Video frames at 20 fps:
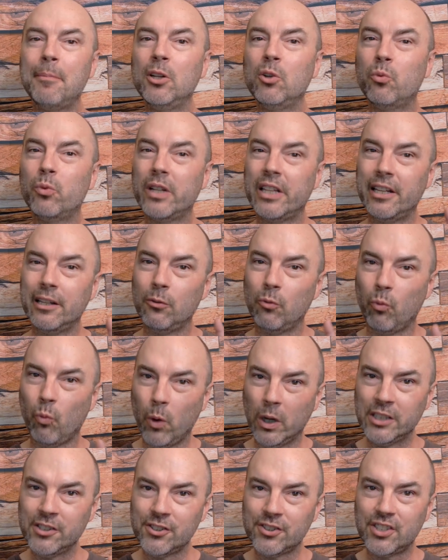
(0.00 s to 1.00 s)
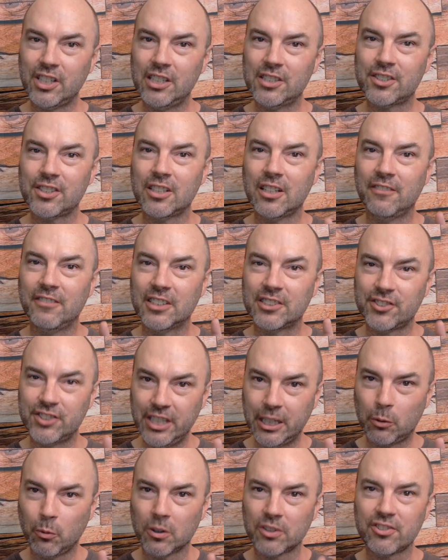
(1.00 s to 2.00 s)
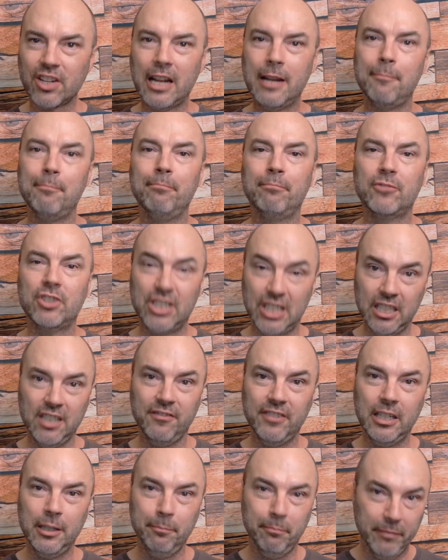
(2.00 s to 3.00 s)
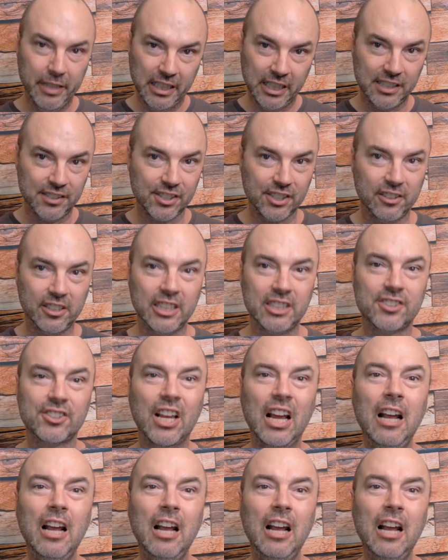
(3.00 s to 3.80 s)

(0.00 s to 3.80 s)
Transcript: within one season of a sequel-type TV miniseries.